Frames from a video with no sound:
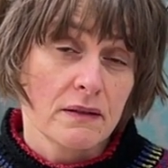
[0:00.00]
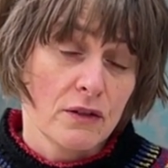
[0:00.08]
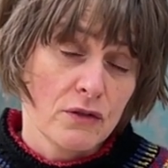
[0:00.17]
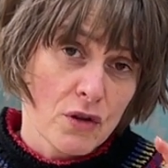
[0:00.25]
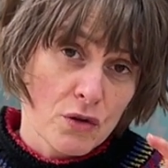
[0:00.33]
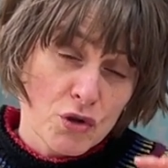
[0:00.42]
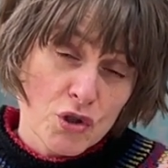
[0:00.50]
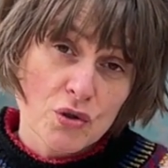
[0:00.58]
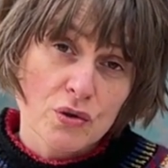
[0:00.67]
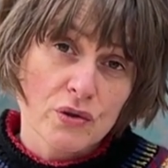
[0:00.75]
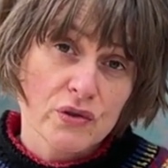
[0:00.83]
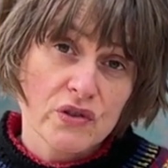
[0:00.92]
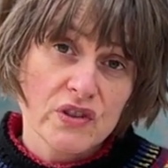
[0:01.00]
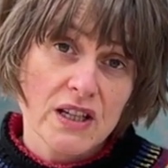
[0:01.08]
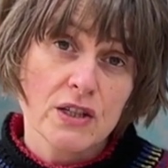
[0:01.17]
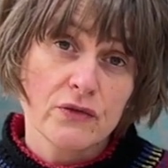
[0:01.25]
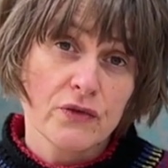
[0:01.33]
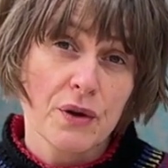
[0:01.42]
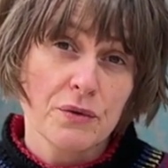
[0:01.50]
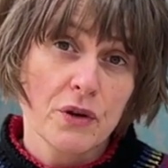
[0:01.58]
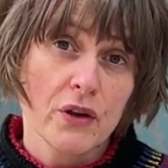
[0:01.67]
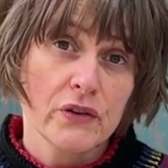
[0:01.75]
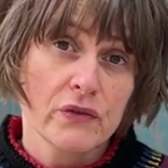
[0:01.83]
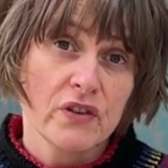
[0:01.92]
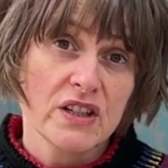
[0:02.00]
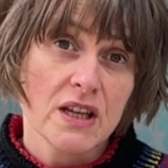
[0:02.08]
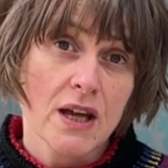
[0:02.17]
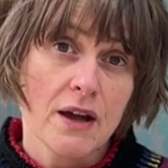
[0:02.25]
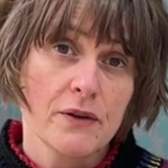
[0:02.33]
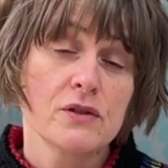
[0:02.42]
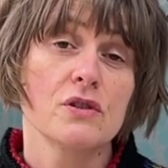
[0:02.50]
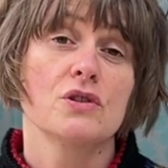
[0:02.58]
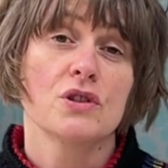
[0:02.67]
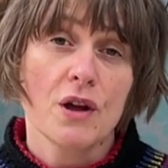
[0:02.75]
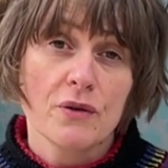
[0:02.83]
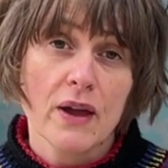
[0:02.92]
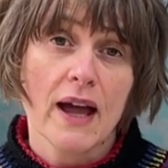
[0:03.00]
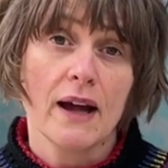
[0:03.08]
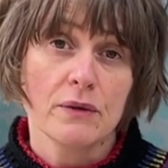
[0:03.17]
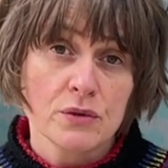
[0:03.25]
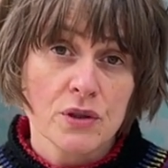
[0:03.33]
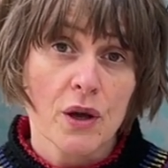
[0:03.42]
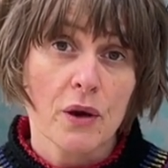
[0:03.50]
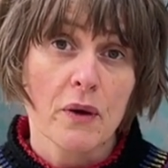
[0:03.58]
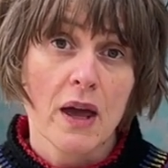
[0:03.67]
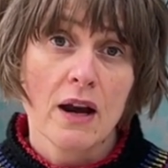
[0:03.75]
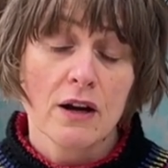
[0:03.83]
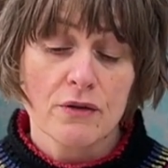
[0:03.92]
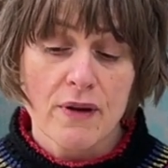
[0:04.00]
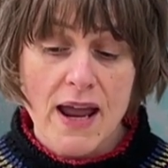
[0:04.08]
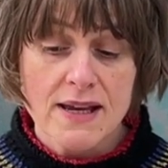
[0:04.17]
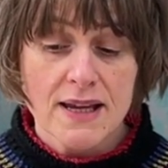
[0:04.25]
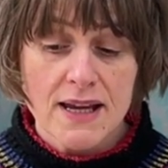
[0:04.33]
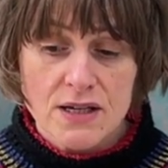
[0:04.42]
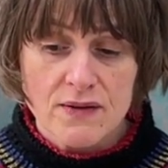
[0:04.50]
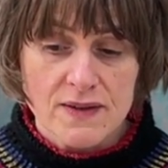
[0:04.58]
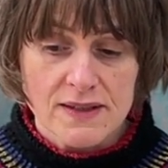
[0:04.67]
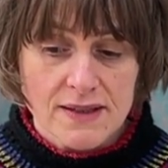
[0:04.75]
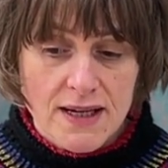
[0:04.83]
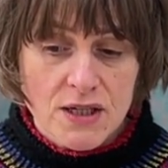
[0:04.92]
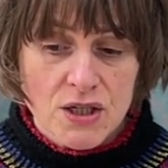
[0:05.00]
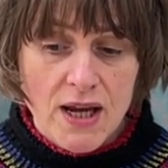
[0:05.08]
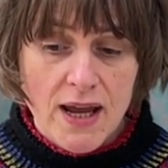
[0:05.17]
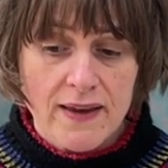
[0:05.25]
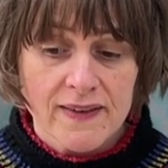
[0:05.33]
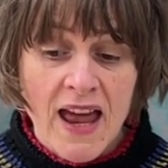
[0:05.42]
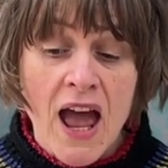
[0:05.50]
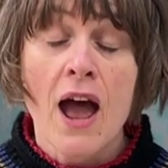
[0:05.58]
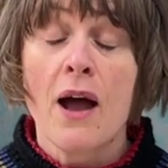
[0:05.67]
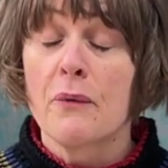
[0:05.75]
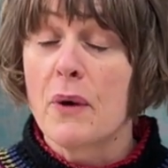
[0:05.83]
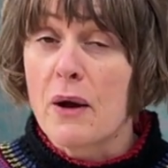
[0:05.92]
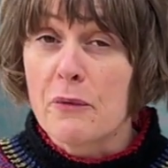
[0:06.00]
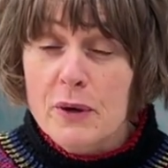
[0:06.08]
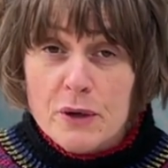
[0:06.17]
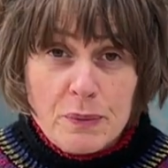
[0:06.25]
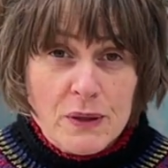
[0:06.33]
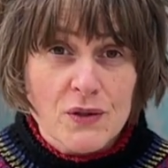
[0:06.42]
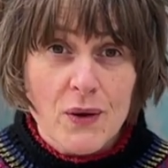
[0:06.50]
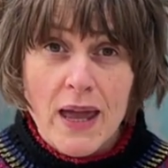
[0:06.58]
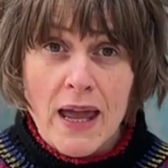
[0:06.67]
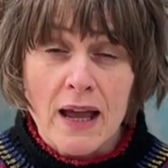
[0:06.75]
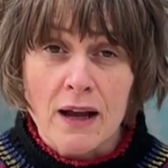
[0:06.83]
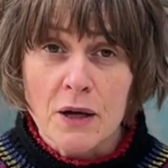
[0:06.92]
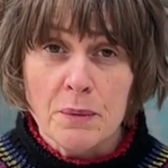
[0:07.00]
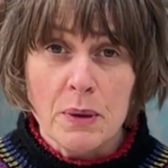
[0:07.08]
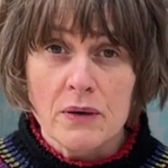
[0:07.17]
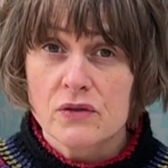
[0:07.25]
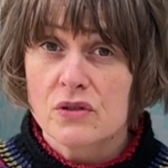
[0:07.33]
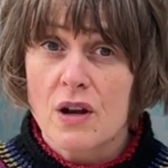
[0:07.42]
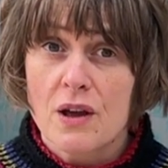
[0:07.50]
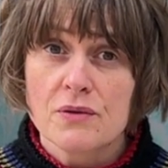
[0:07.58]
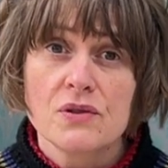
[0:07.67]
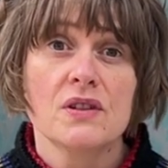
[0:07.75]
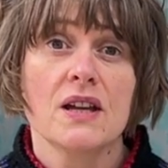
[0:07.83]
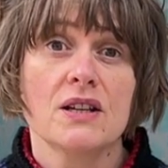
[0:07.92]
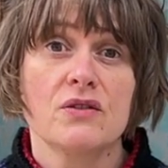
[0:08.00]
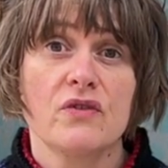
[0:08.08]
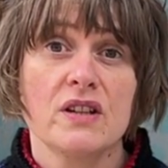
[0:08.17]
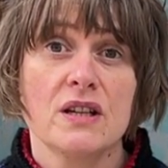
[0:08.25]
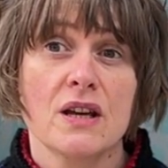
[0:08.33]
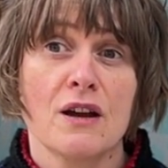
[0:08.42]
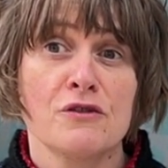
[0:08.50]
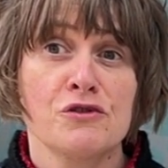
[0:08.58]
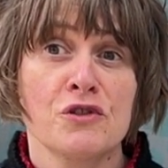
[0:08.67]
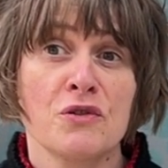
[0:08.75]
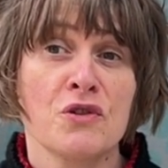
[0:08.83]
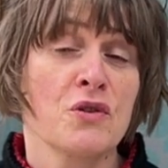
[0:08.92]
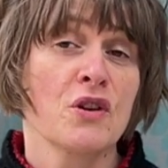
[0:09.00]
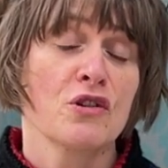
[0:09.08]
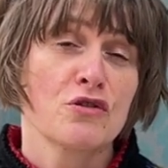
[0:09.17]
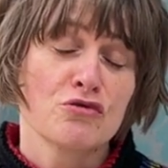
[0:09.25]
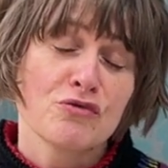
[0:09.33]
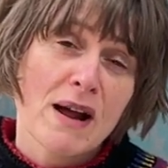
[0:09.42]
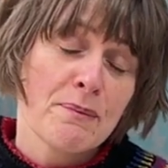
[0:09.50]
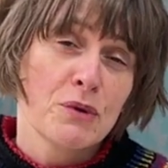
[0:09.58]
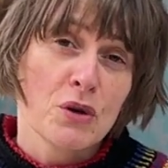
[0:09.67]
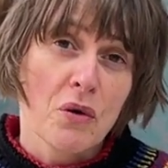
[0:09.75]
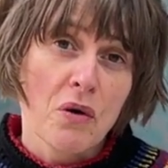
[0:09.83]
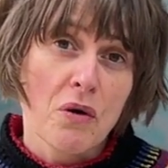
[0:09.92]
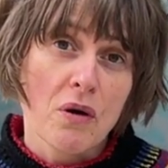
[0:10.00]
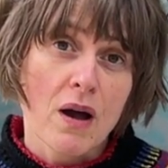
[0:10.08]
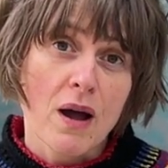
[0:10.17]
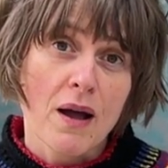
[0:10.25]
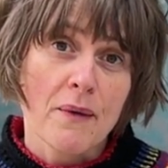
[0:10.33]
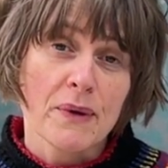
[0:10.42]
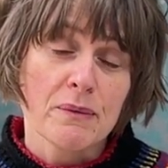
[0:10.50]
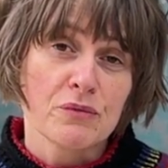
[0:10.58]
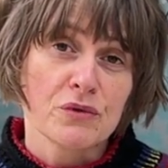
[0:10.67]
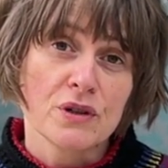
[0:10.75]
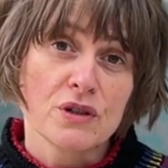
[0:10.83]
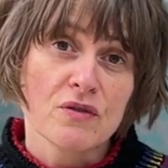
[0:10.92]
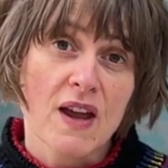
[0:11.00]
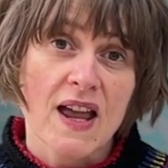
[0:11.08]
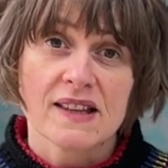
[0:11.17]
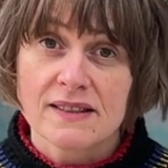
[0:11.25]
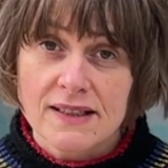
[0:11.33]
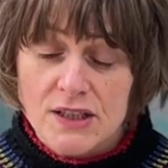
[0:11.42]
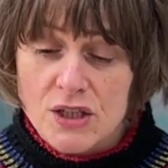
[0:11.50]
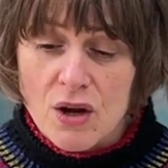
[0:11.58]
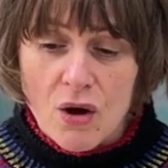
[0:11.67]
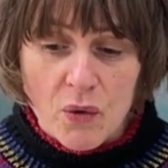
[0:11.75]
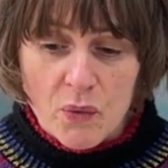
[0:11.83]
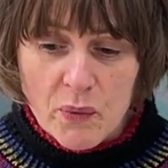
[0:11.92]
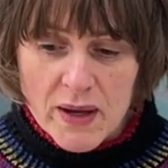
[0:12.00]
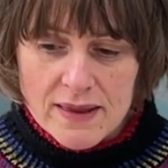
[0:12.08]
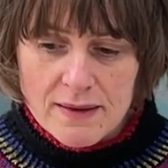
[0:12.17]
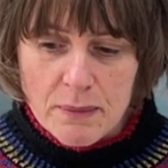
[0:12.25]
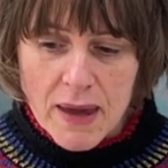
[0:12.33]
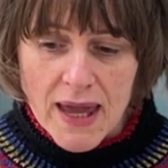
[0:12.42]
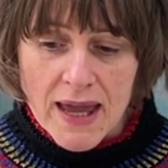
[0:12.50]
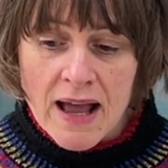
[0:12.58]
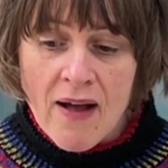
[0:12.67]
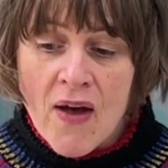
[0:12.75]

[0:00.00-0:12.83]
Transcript: those short stitch focus videos that show you how to create each of the stitches. I will be doing a couple of slow stitch videos so you can grab your embroidery and stitch along with me.